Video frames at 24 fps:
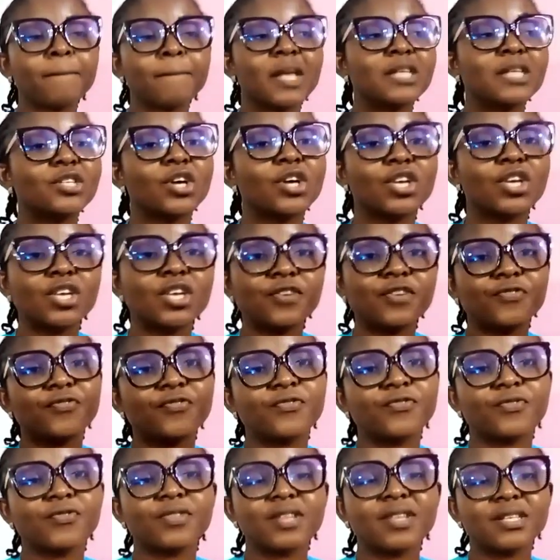So if
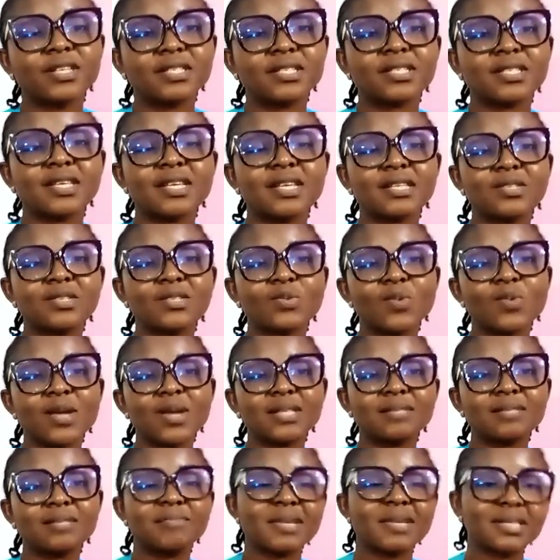this is
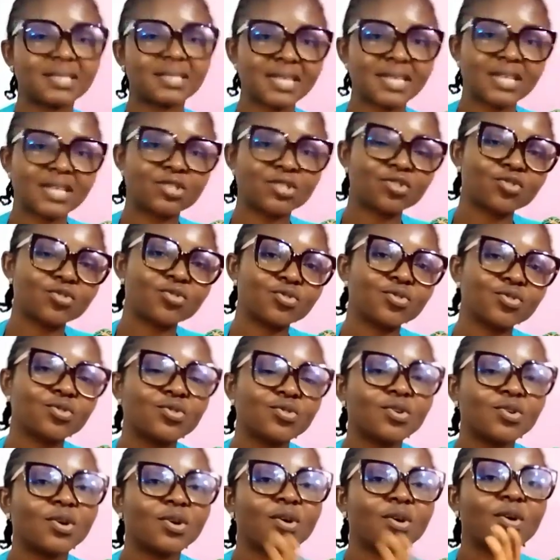what makes sense to you,